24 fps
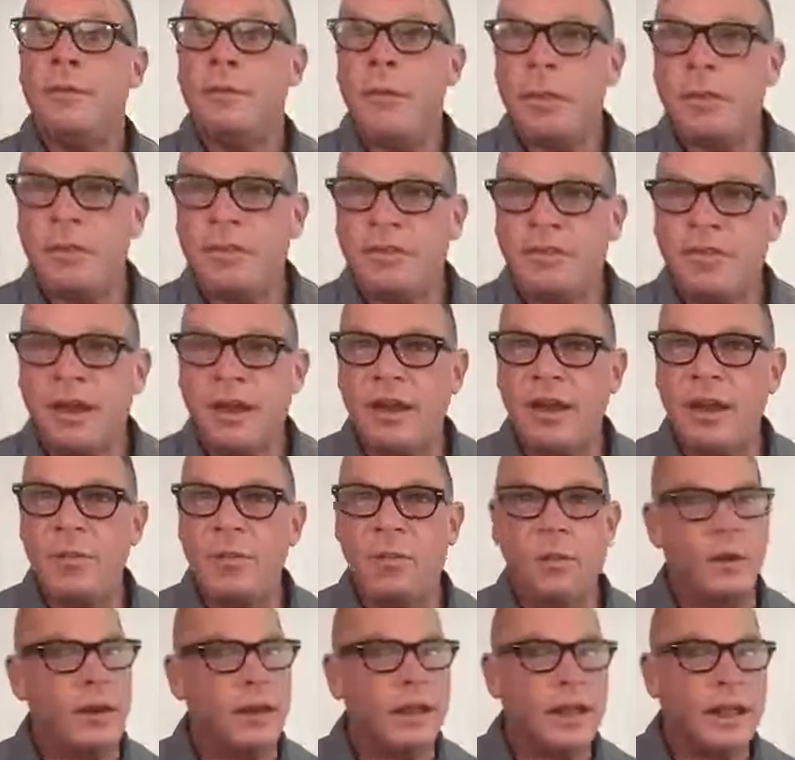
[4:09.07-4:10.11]
Maybe Sunday
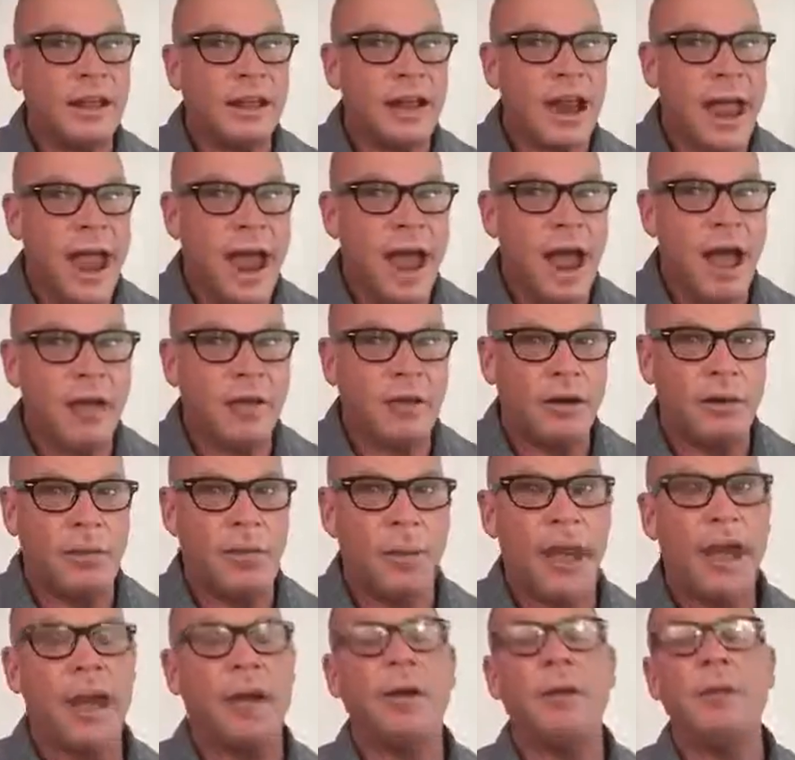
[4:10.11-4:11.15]
morning, get out and
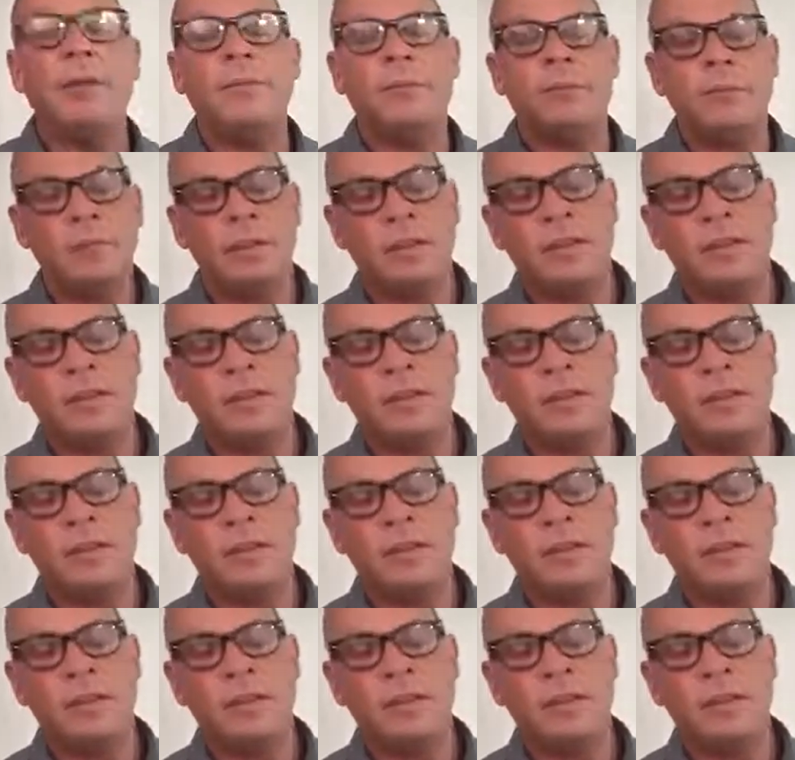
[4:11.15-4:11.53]
about.